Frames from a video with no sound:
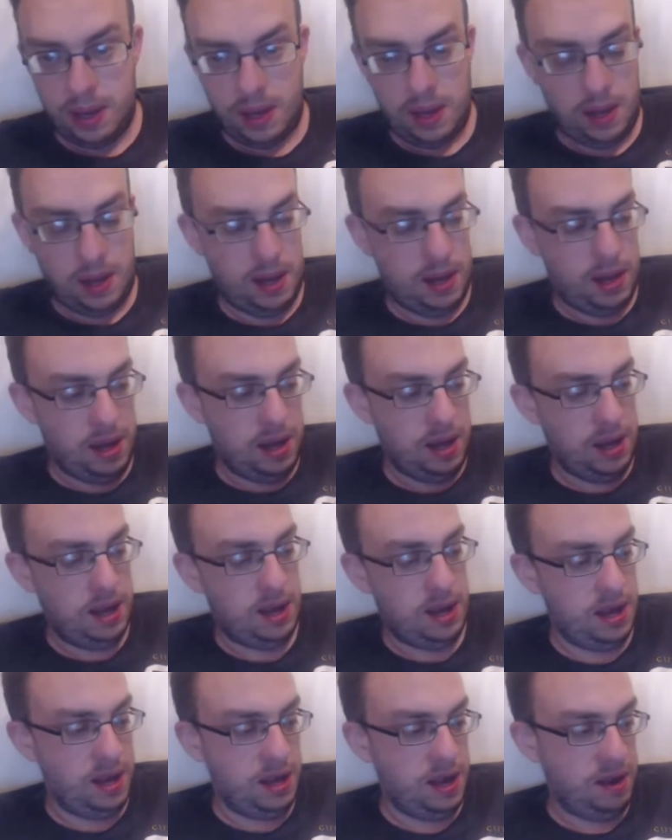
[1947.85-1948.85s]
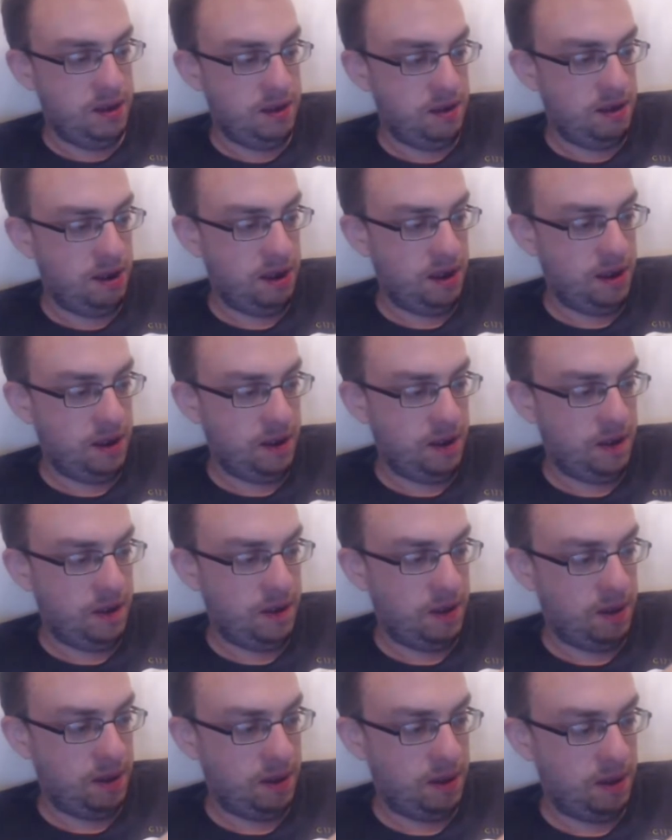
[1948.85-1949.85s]
Uh, right.
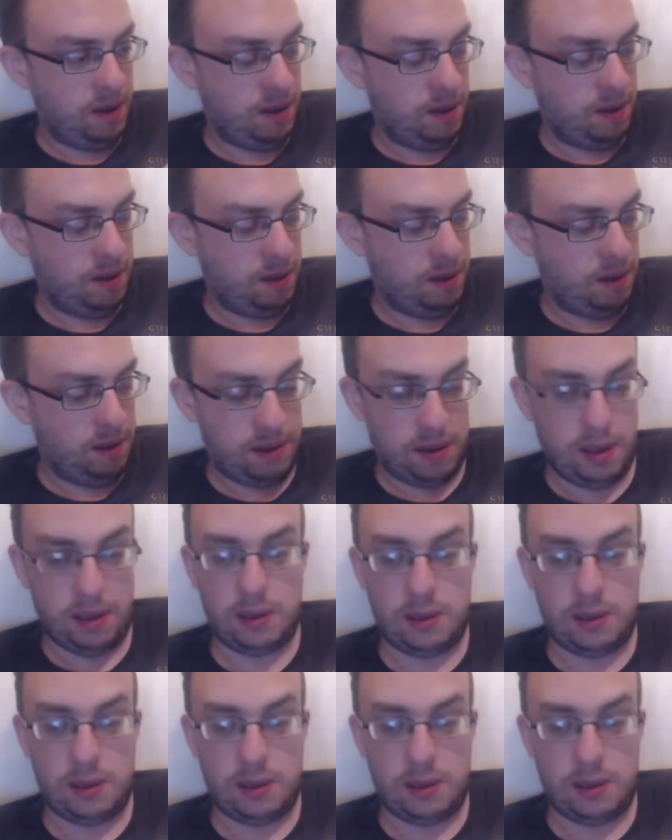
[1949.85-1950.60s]
This